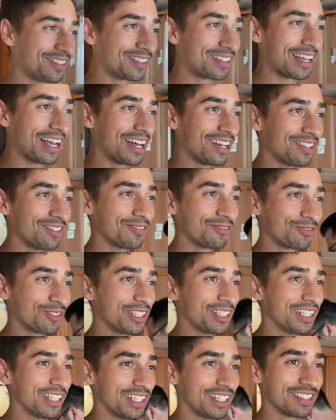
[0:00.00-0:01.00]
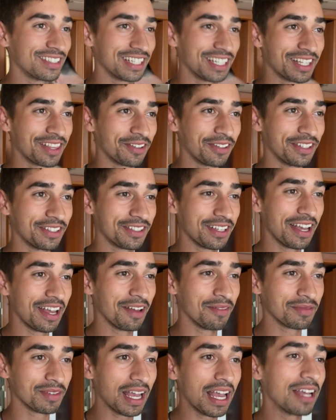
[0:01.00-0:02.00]
Kyle redid his like 3
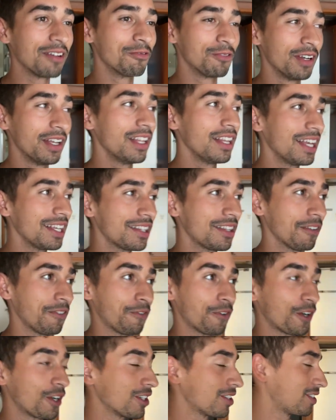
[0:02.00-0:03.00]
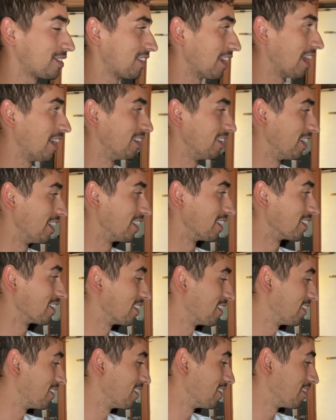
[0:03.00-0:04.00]
times. I really liked the first ending.
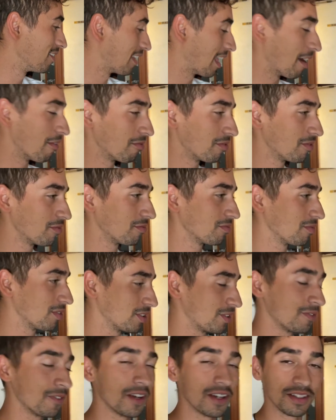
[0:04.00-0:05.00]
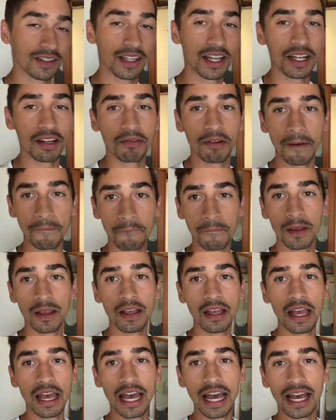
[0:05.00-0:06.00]
That one was fun. Anyway,
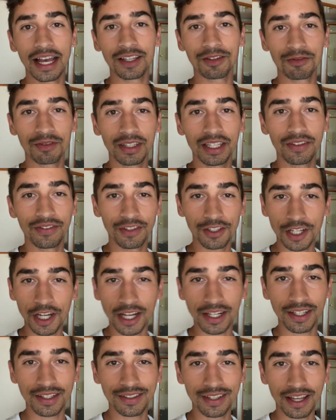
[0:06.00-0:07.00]
as we're leaving, check this